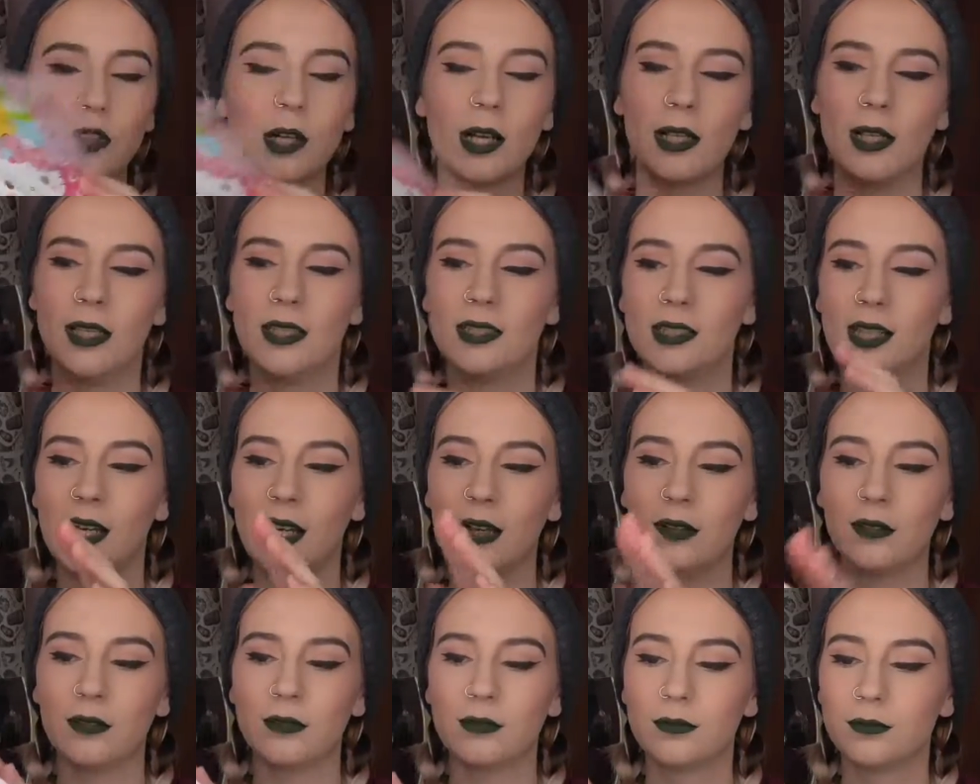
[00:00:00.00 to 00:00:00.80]
trying these
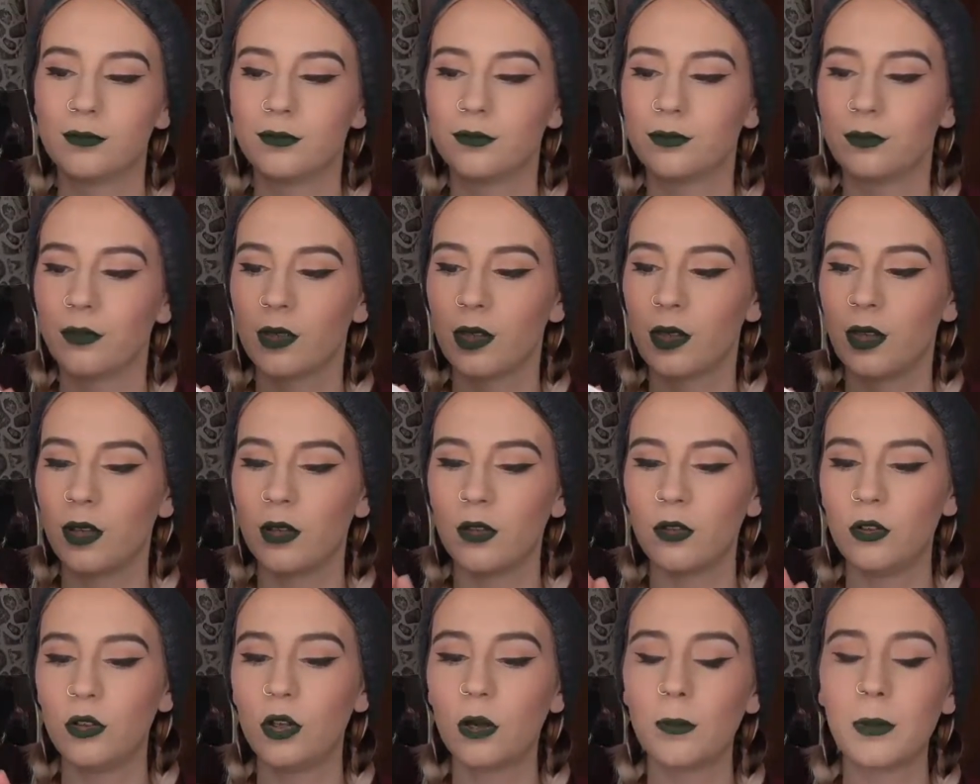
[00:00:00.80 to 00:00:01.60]
out.
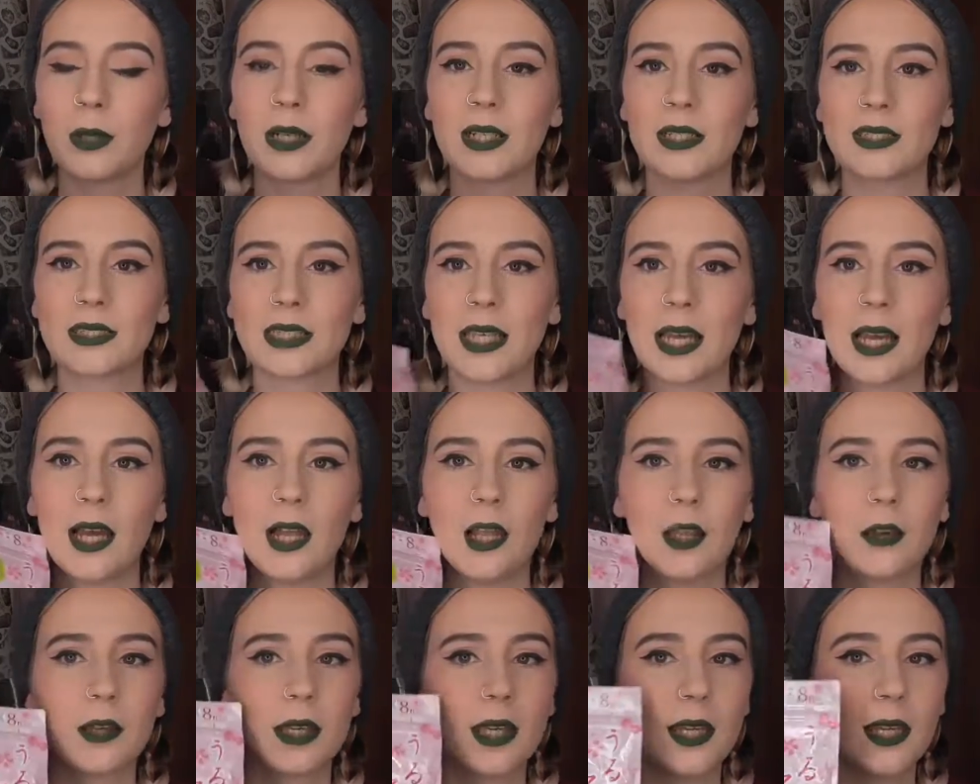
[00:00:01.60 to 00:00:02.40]
Not because they're
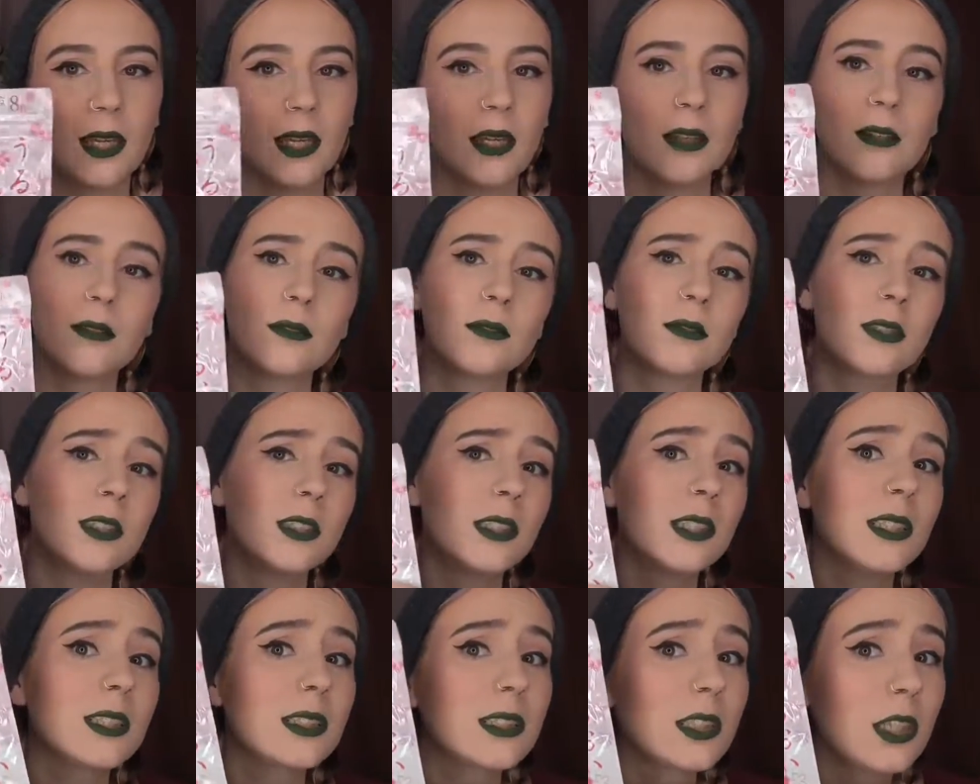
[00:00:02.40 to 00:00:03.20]
Hello Kitty,
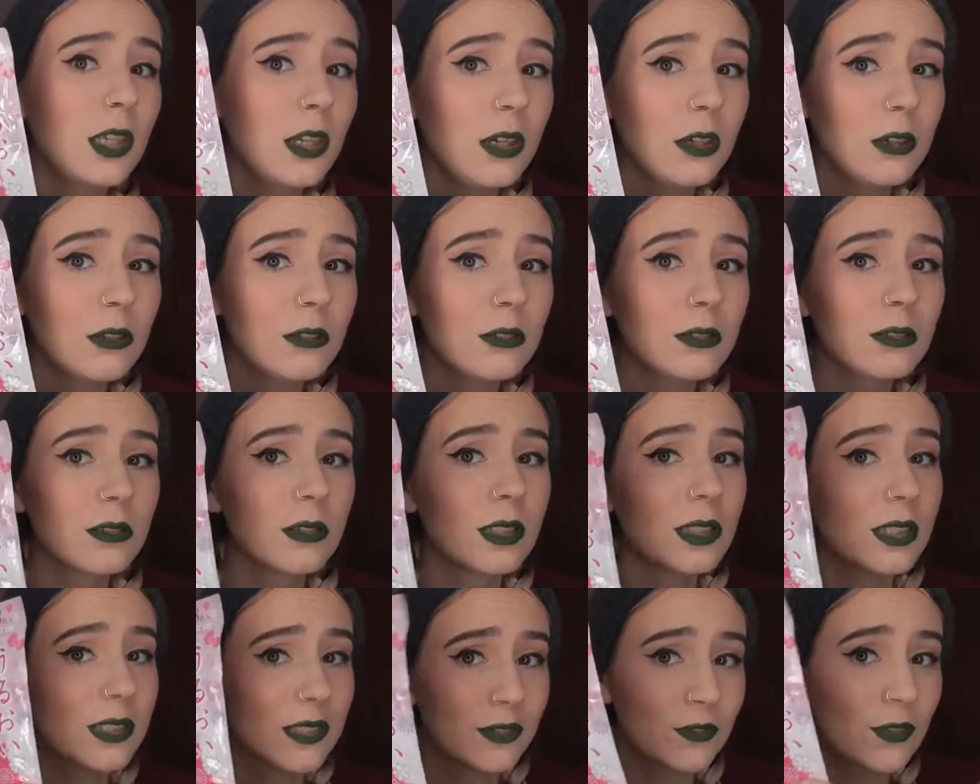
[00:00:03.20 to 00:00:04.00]
which is cute,
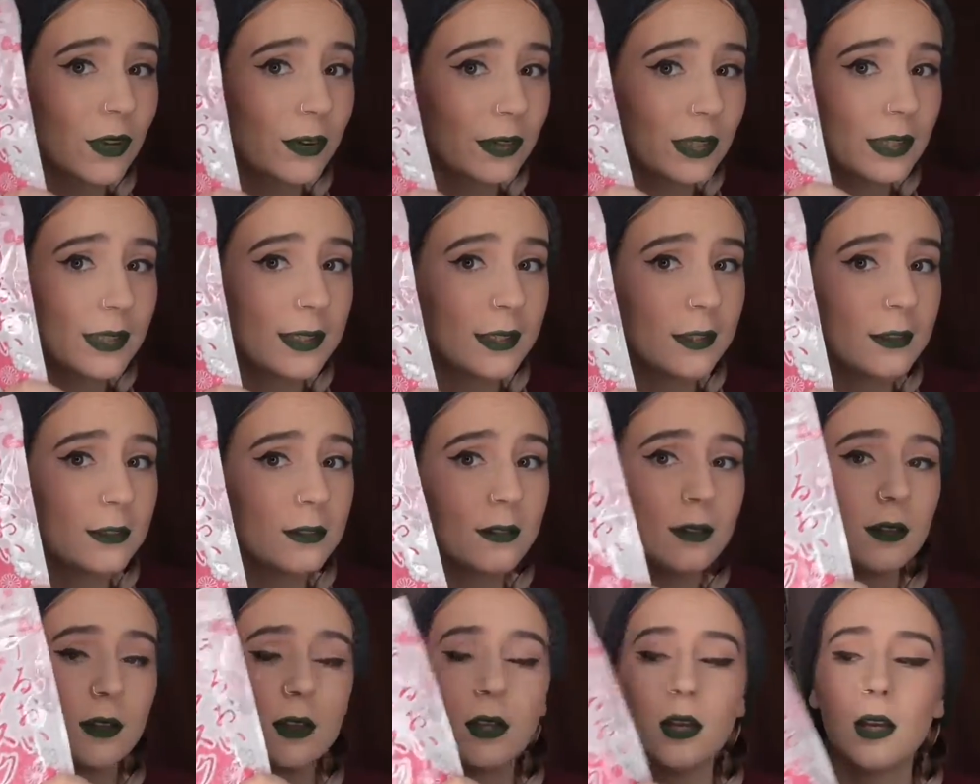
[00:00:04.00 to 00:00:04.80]
it's very
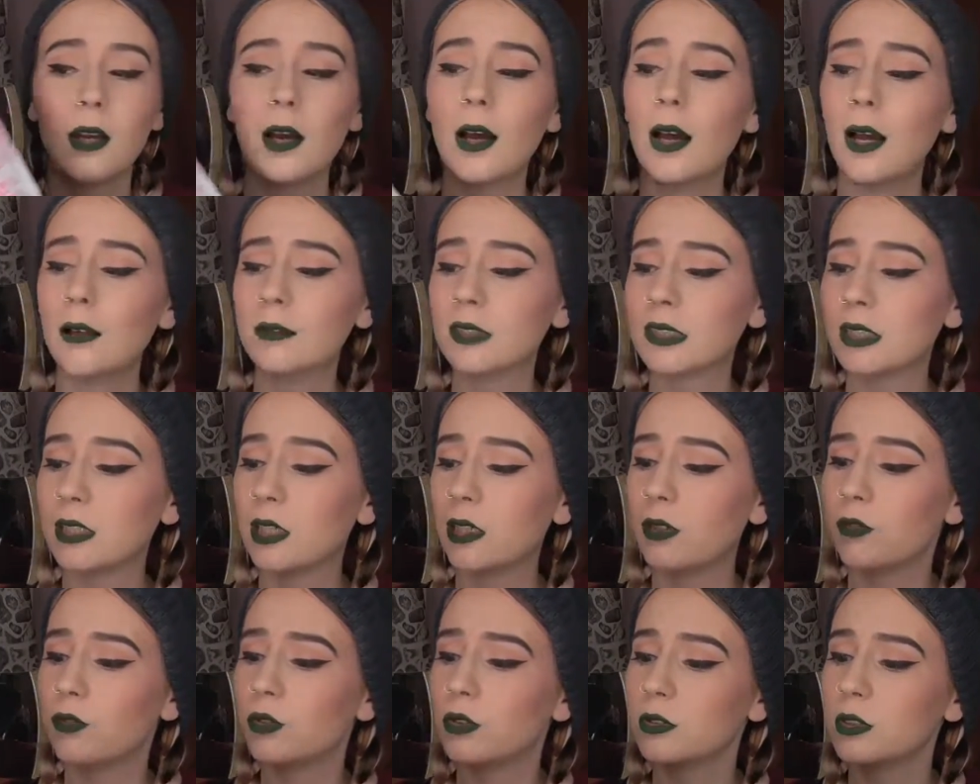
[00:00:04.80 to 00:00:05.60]
cute. I'm just
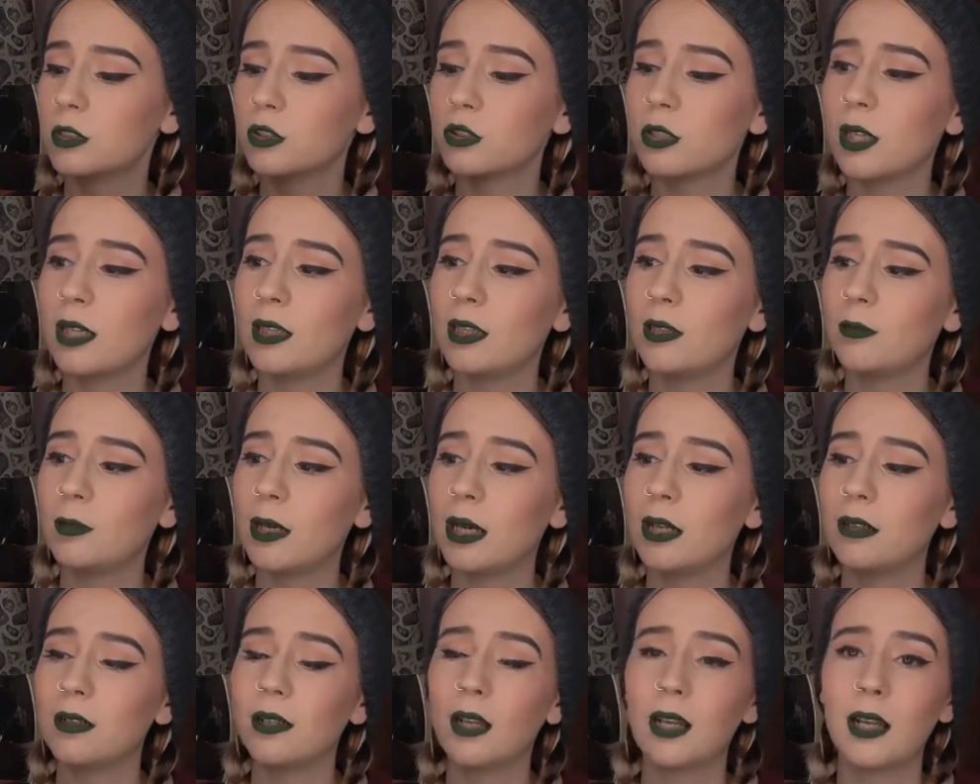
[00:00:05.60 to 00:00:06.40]
looking forward to trying them
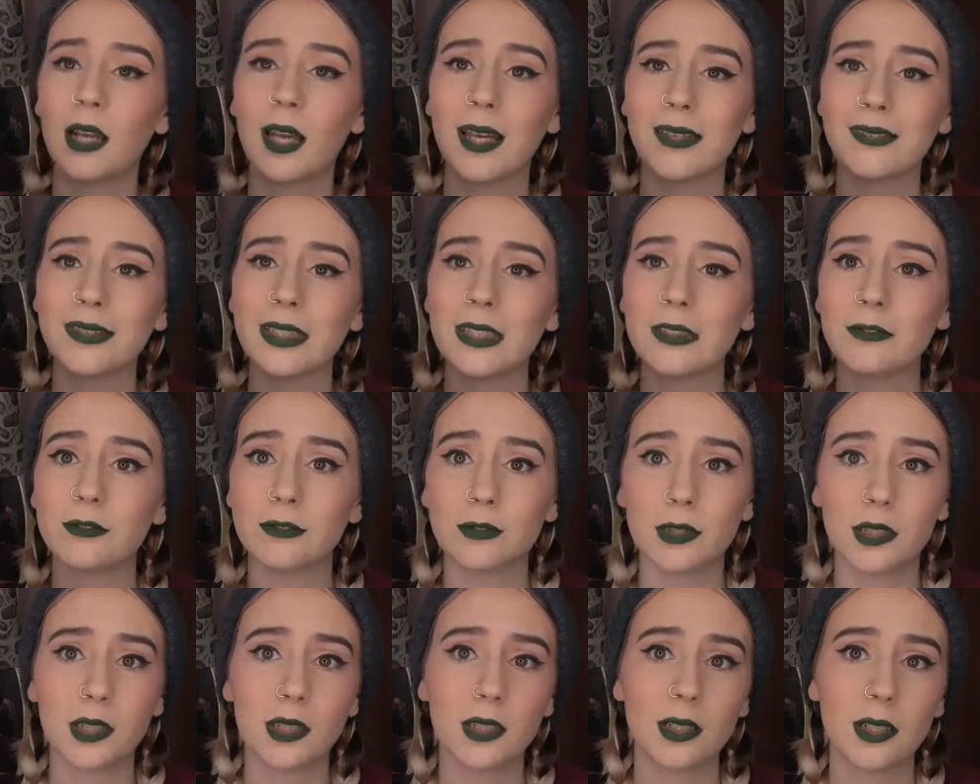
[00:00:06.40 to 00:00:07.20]
out and having
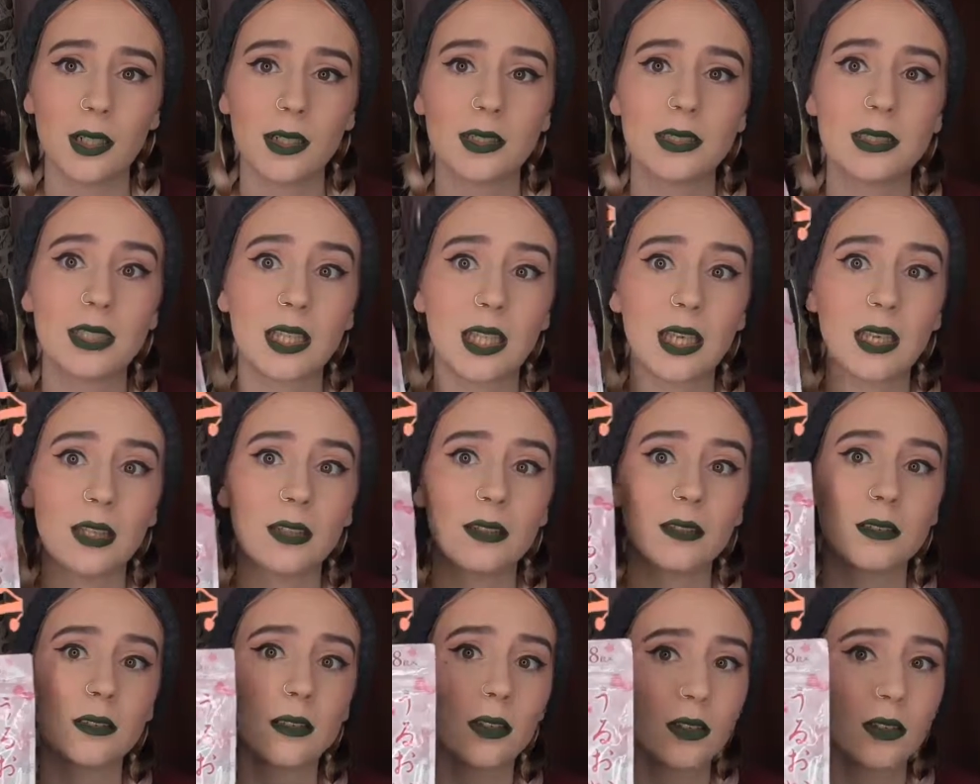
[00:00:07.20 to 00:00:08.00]
really nice skin.